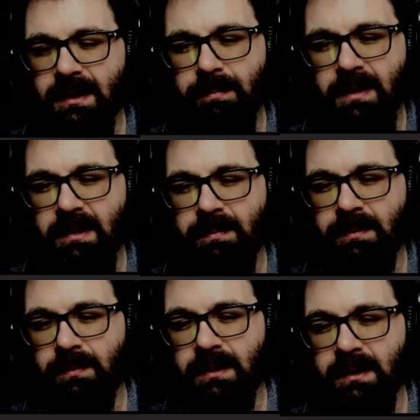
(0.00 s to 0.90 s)
that may have
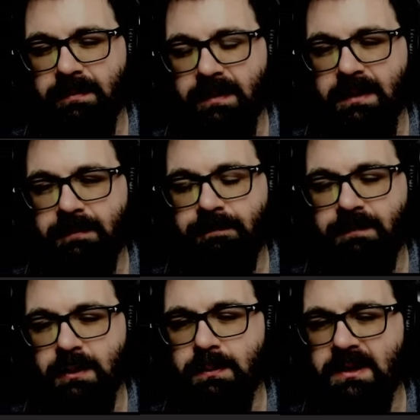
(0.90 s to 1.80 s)
been one of the very
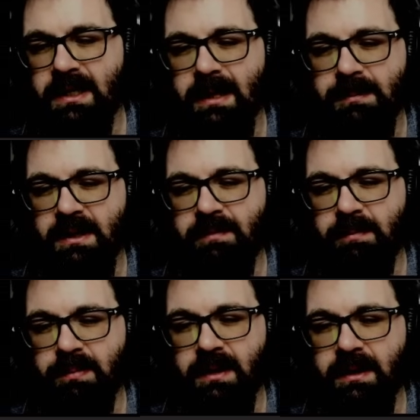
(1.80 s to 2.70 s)
few times I ever
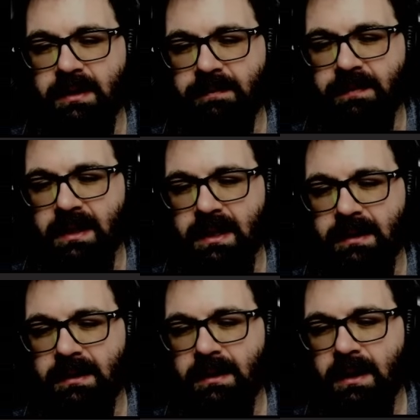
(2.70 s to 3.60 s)
brought on the
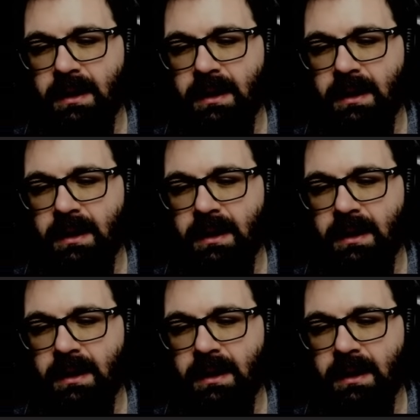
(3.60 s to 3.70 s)
finale.